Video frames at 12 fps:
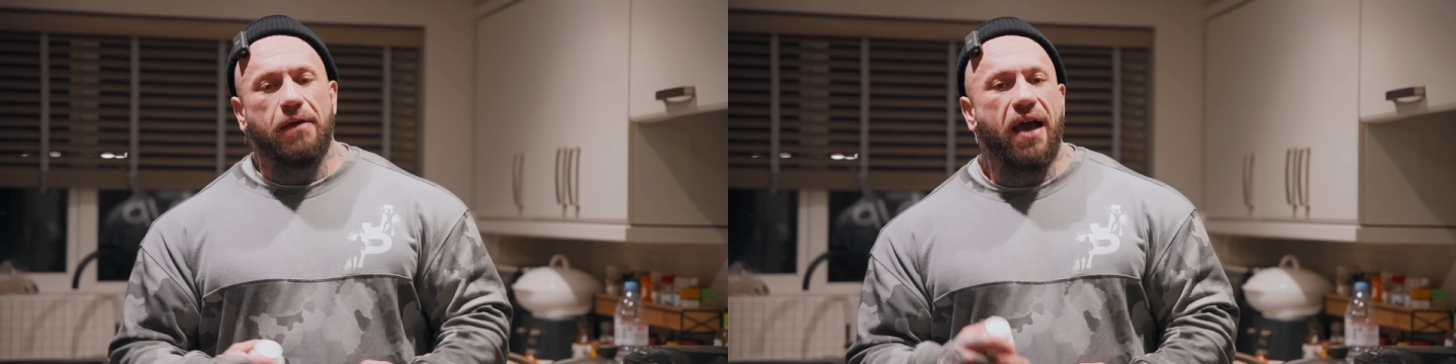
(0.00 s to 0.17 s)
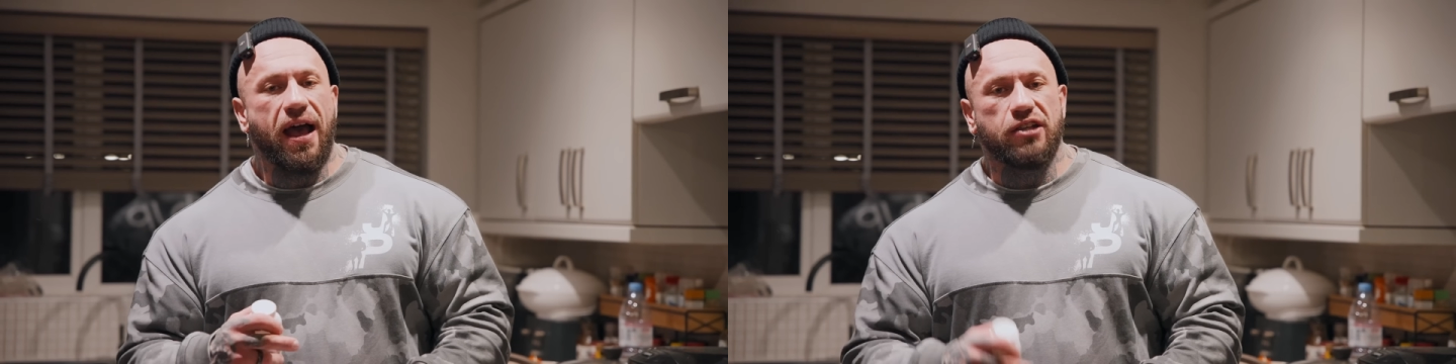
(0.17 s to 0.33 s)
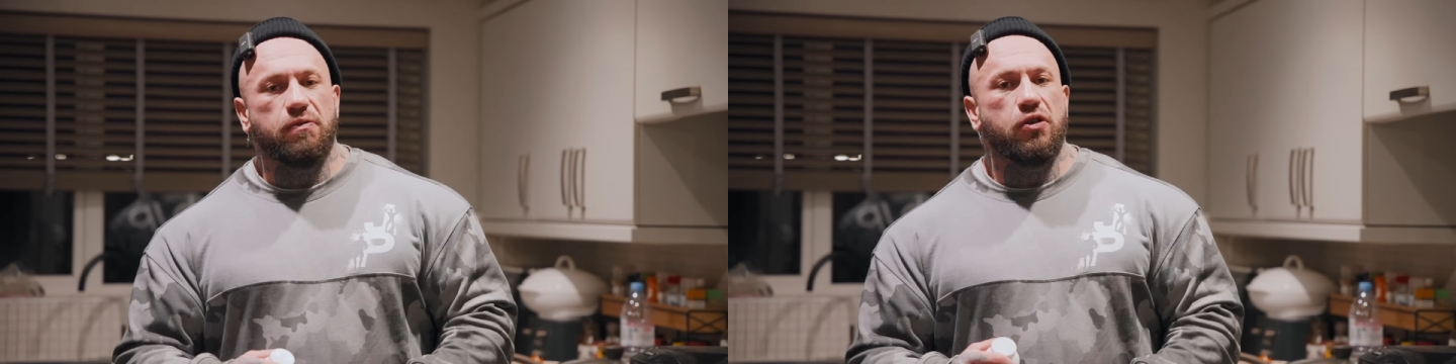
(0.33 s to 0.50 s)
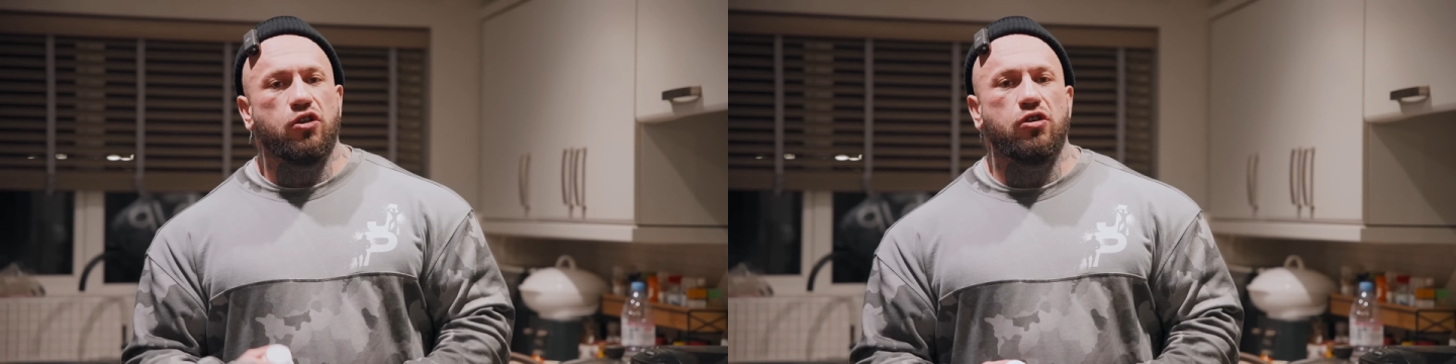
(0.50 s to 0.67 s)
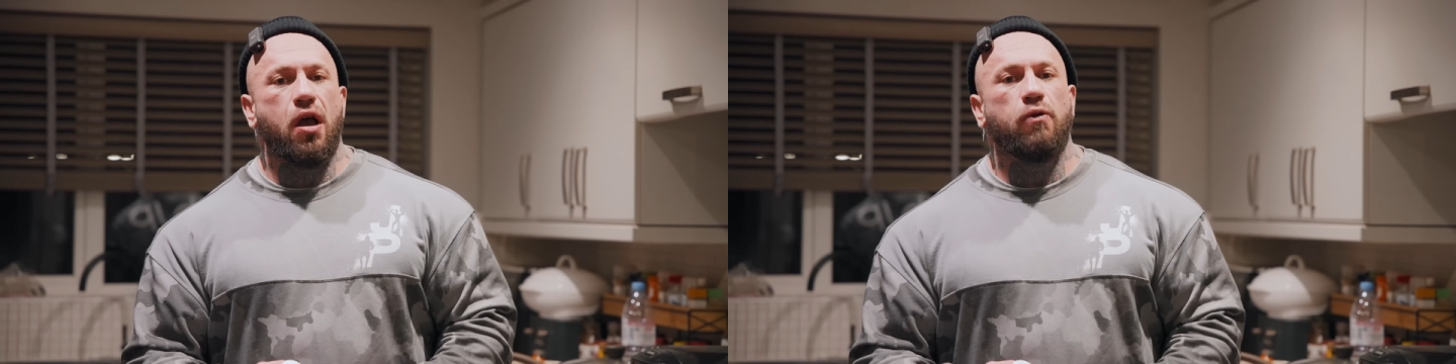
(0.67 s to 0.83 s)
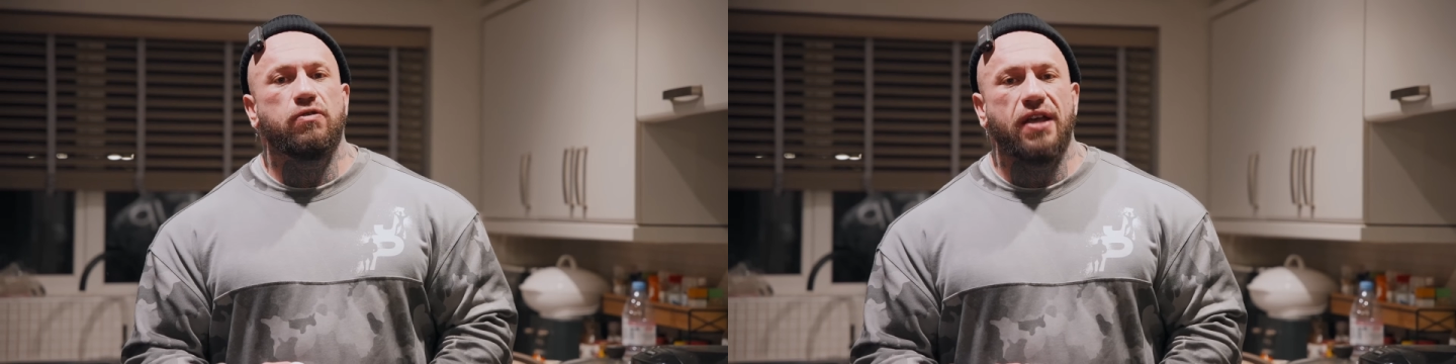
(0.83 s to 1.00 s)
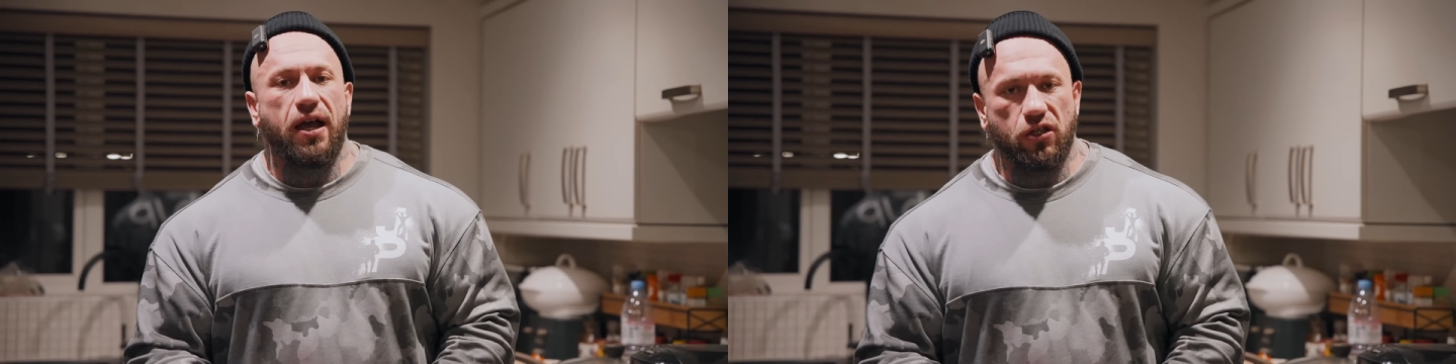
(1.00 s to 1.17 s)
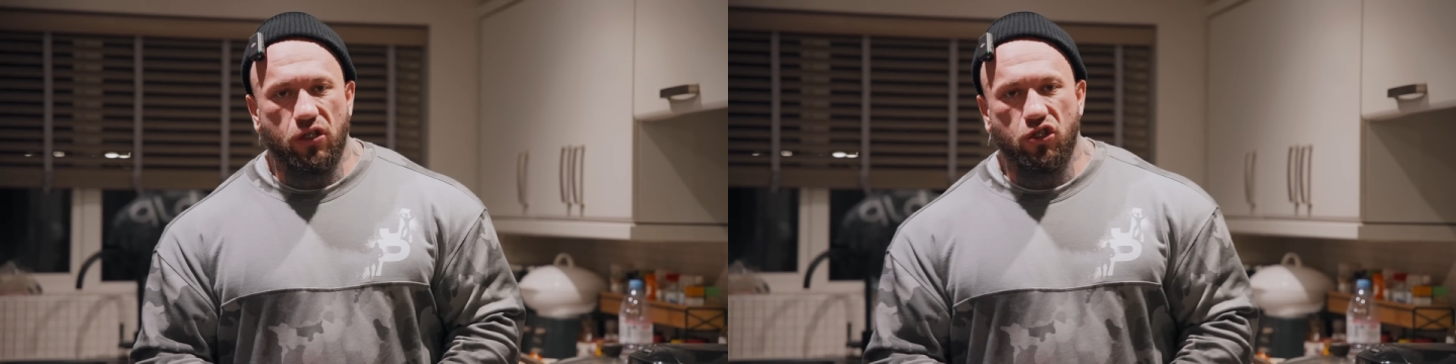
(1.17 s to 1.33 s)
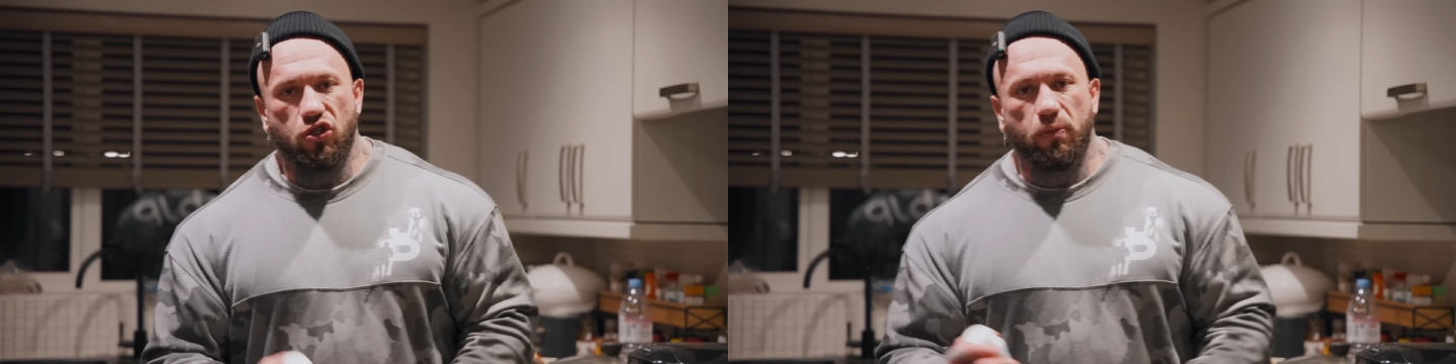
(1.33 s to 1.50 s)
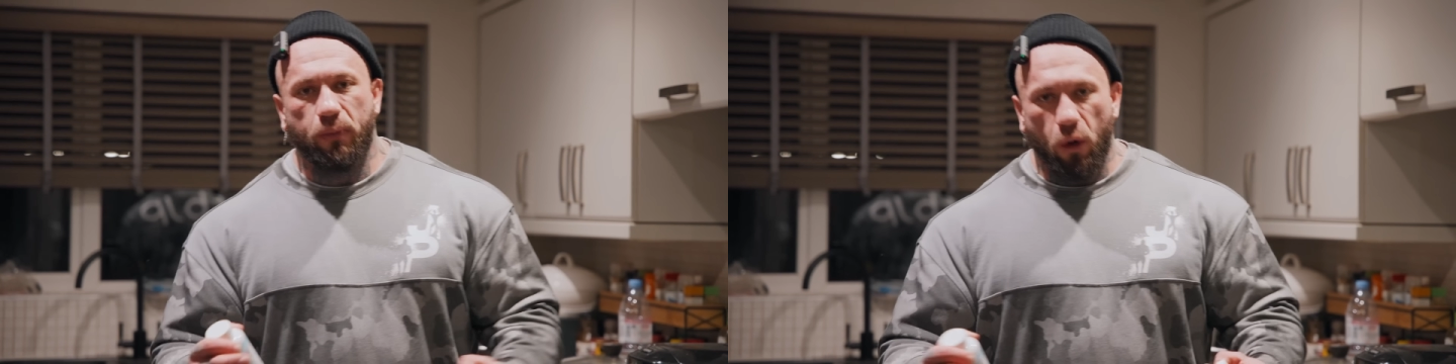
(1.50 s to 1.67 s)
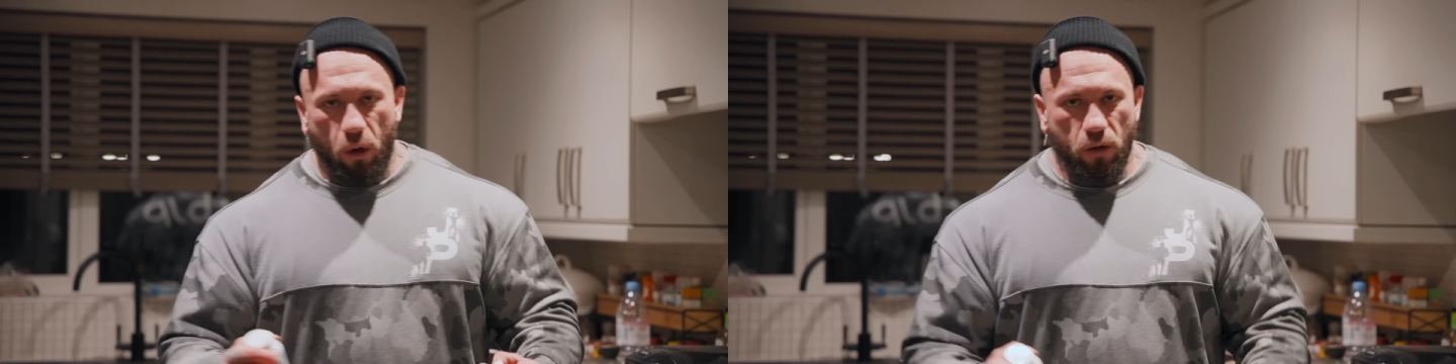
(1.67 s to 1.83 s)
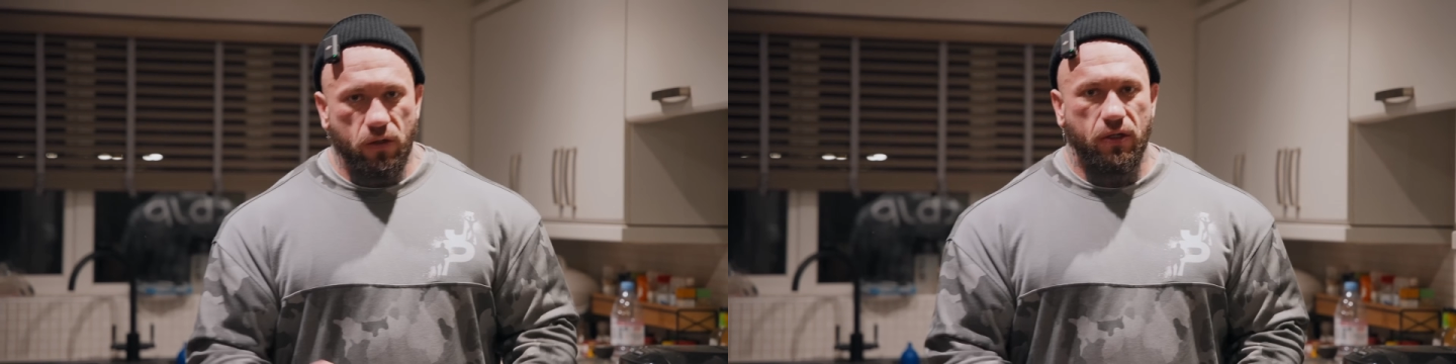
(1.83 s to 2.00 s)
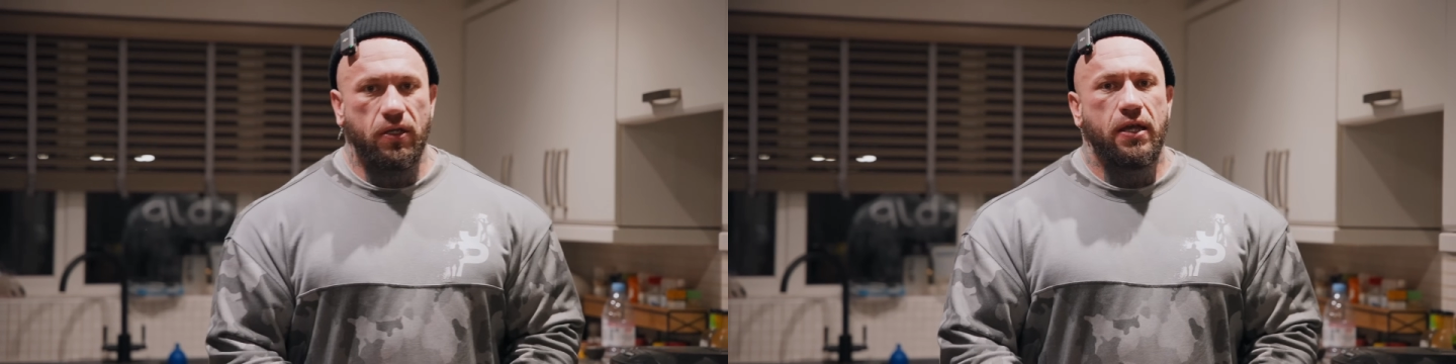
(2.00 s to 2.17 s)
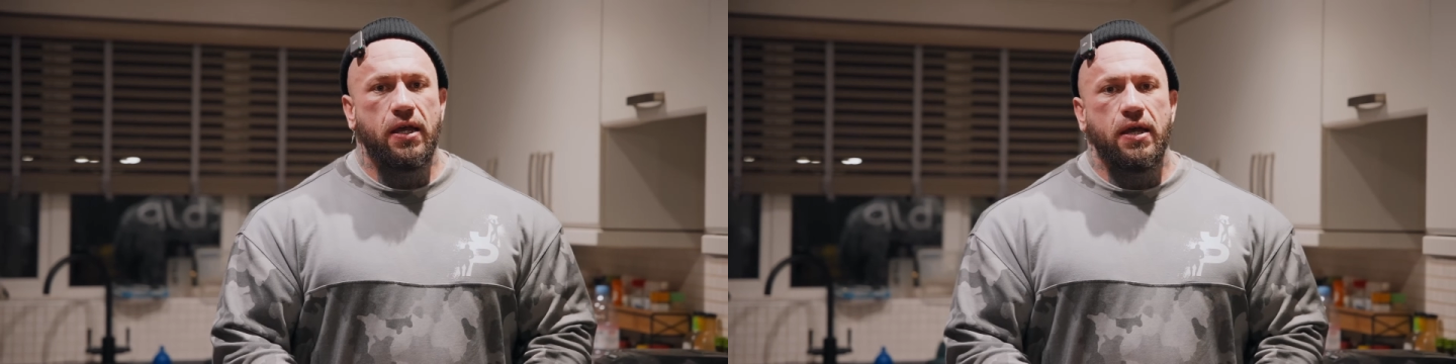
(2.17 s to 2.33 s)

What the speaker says: DIM has been shown to actually support